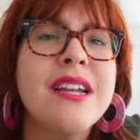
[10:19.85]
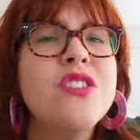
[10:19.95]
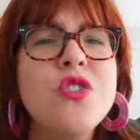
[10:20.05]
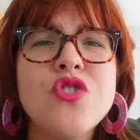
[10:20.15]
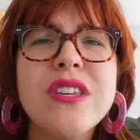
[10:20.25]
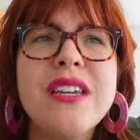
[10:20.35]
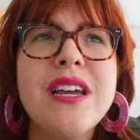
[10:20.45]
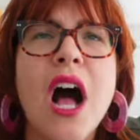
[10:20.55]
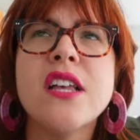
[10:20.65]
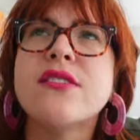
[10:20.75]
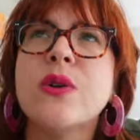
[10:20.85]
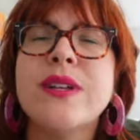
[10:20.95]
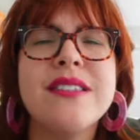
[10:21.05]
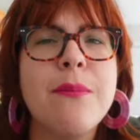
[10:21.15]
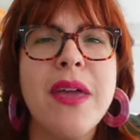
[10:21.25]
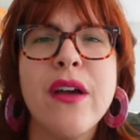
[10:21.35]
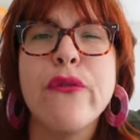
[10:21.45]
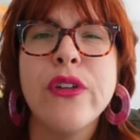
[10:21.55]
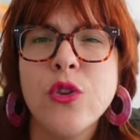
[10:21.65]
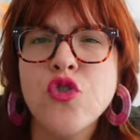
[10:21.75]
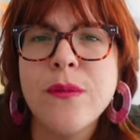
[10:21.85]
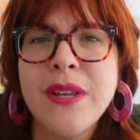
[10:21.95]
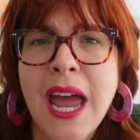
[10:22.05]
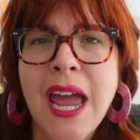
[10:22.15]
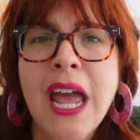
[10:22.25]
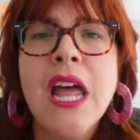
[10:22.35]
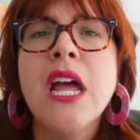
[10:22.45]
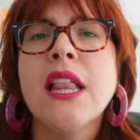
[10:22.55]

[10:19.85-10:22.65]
It's usually also ends up being a field trip day.